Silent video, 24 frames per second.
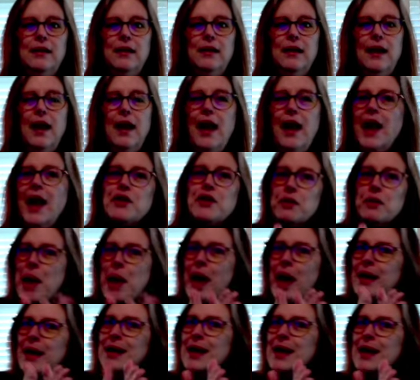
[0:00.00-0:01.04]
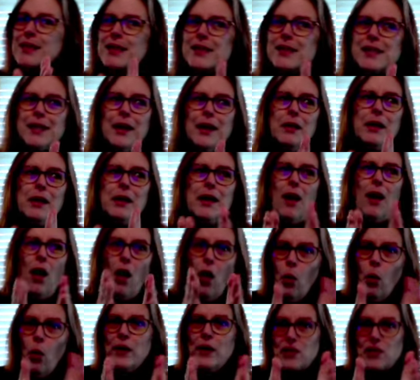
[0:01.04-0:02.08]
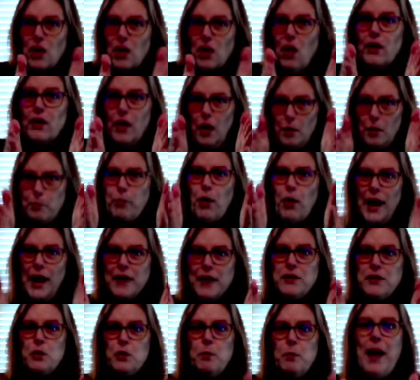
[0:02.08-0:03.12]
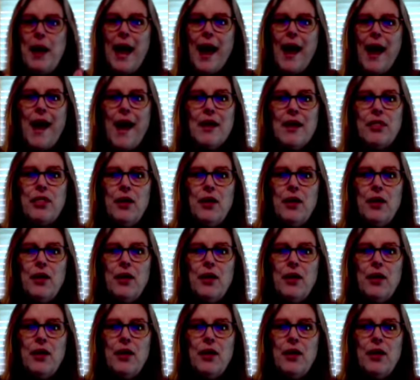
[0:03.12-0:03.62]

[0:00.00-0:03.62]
And you're not necessarily always on a brand new path